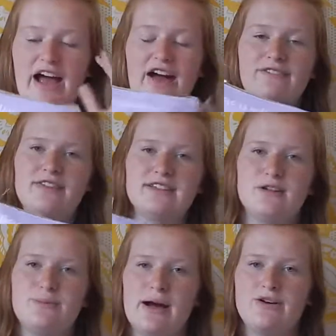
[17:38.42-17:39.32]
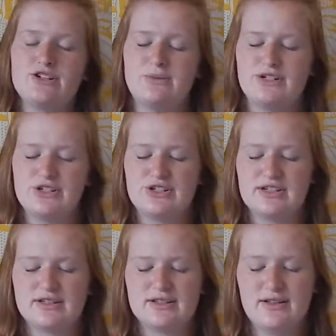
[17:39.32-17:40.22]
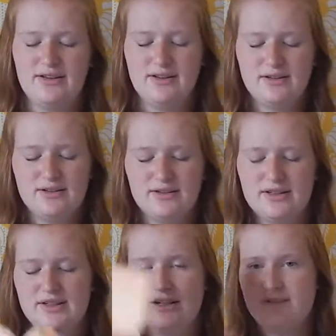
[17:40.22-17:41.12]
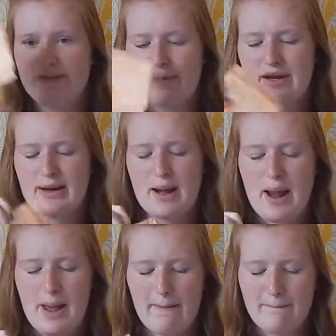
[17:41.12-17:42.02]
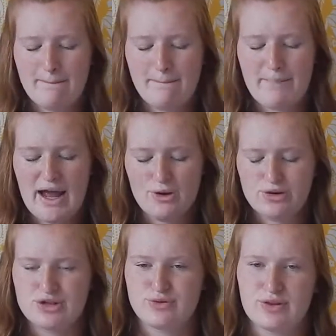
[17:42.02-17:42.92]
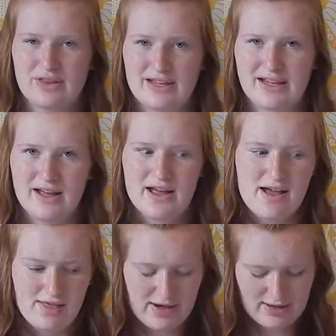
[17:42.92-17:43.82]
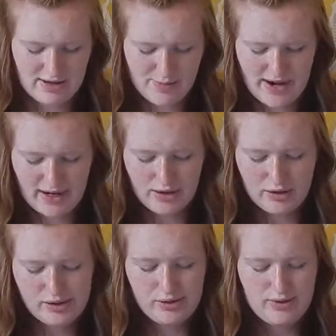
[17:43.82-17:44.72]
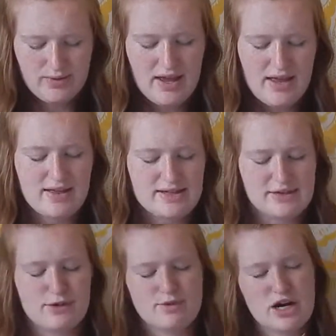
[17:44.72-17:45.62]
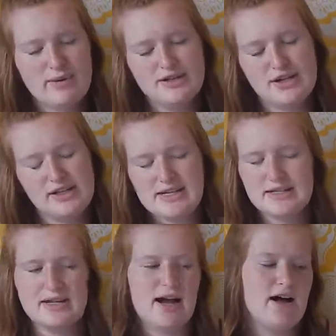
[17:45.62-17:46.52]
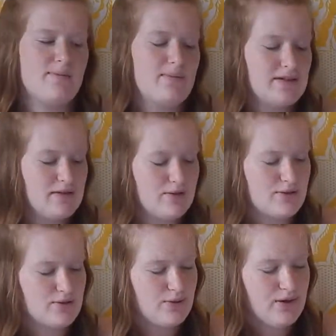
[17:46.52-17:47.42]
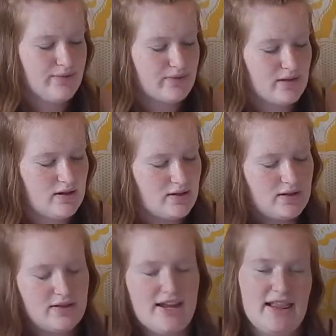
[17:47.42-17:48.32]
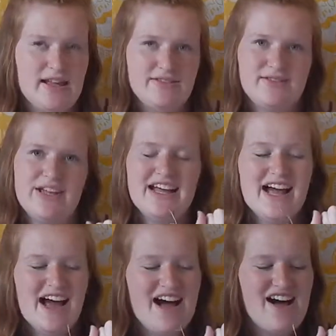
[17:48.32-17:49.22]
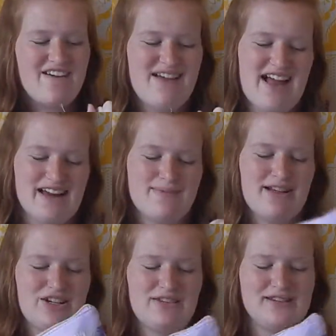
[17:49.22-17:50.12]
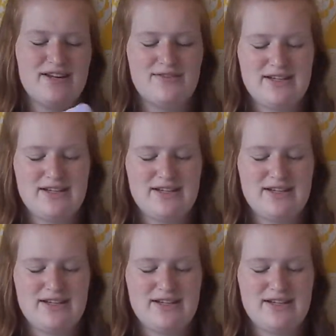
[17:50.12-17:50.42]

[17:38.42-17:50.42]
have this little pouch, which is just a little feminine pouch thing that I thought I might include. This is from Charming Charlie's. It's a little store that I love. I got a matching set